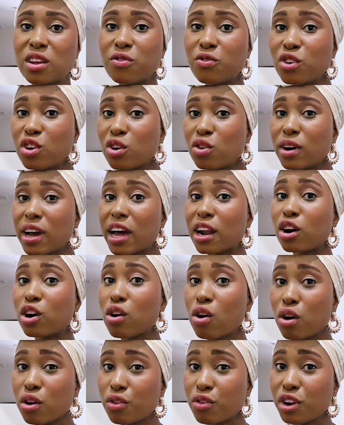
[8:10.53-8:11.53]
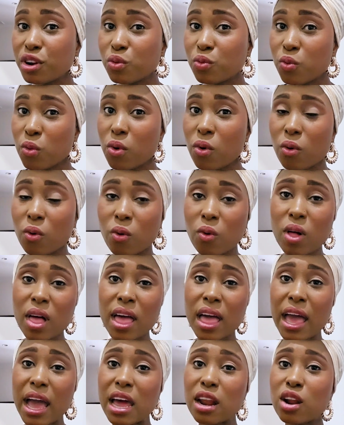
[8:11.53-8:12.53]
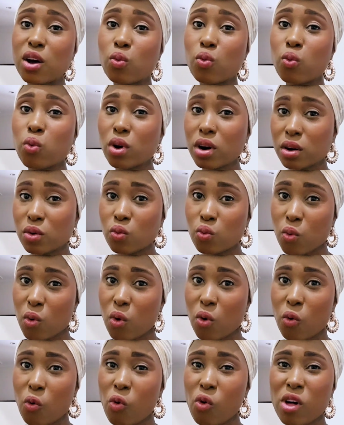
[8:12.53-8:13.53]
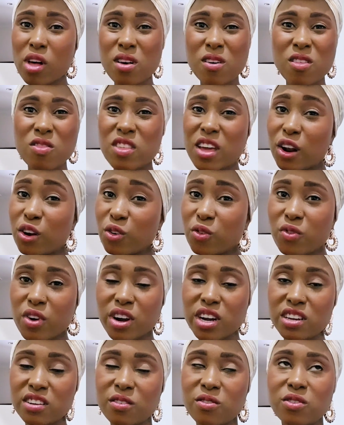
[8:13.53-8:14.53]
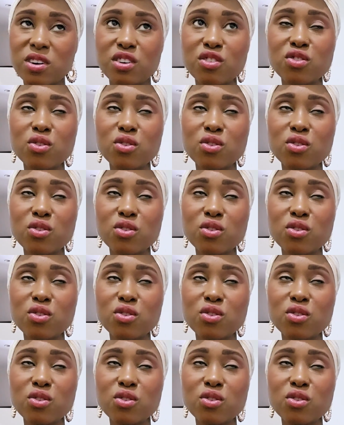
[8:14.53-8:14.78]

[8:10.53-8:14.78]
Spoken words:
If you look at a concrete wall and a wooden wall, they look very different.